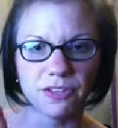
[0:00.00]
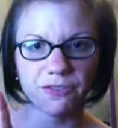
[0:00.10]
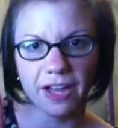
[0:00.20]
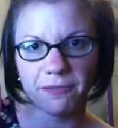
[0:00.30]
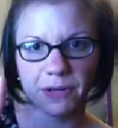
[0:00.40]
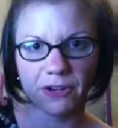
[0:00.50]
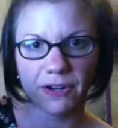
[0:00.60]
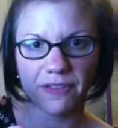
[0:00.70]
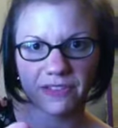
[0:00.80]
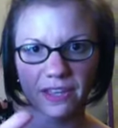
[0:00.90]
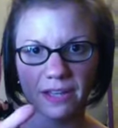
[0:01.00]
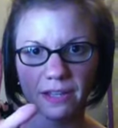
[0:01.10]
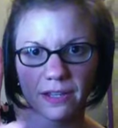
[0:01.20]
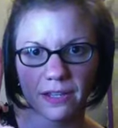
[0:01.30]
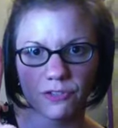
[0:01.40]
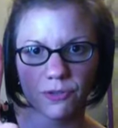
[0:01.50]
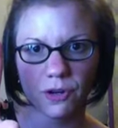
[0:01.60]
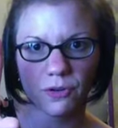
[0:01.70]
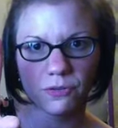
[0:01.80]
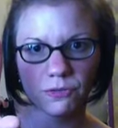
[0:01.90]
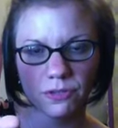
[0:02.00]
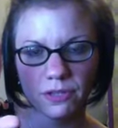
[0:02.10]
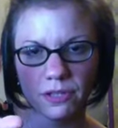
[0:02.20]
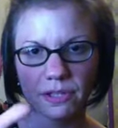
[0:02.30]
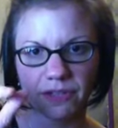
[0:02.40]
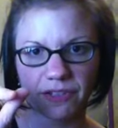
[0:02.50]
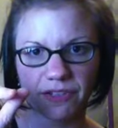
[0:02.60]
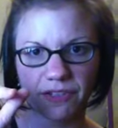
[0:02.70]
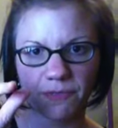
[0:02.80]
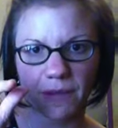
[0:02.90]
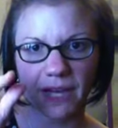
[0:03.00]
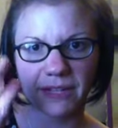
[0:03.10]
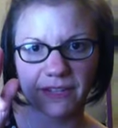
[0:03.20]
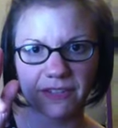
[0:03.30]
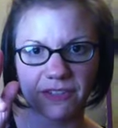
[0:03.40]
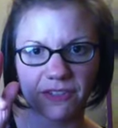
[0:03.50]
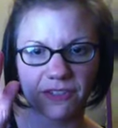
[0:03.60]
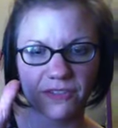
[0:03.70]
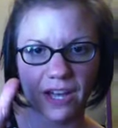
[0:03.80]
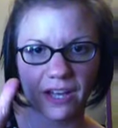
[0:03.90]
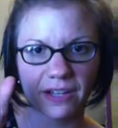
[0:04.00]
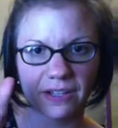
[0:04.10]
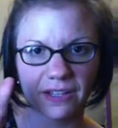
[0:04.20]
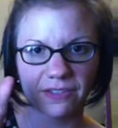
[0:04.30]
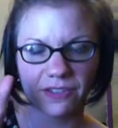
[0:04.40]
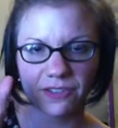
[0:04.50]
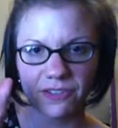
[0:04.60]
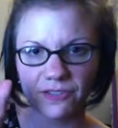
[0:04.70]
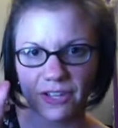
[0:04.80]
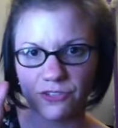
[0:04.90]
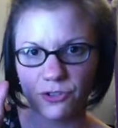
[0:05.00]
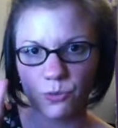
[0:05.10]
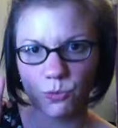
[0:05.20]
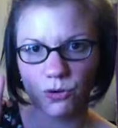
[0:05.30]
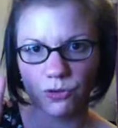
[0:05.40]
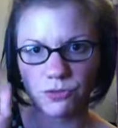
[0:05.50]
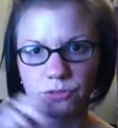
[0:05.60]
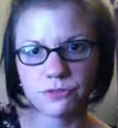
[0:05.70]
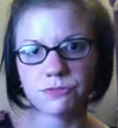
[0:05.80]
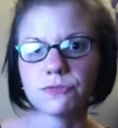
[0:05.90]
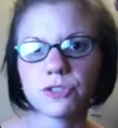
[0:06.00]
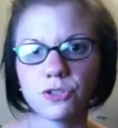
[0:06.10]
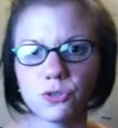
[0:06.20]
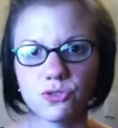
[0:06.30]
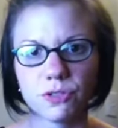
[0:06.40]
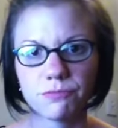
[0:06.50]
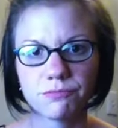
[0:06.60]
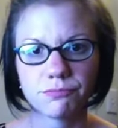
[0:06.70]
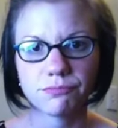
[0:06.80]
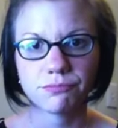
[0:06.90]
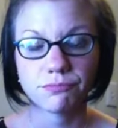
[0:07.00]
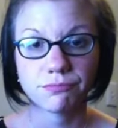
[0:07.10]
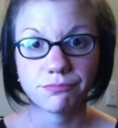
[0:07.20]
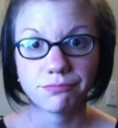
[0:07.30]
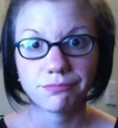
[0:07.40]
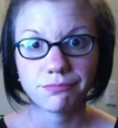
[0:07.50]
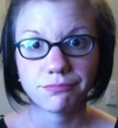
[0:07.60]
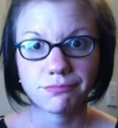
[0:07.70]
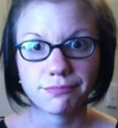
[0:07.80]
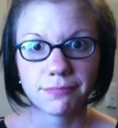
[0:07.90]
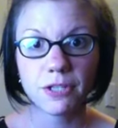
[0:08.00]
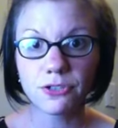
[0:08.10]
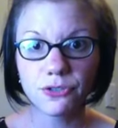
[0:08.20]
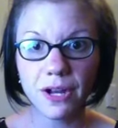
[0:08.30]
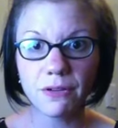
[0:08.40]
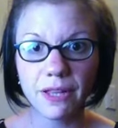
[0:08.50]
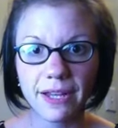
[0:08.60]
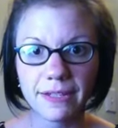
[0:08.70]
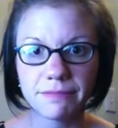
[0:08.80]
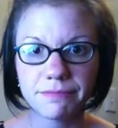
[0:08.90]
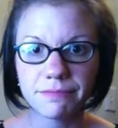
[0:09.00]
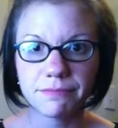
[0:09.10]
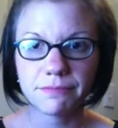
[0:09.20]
That's a 5-paragraph essay. Intro, existence of mind, existence of God, existence of external world, conclusion. There's your outline.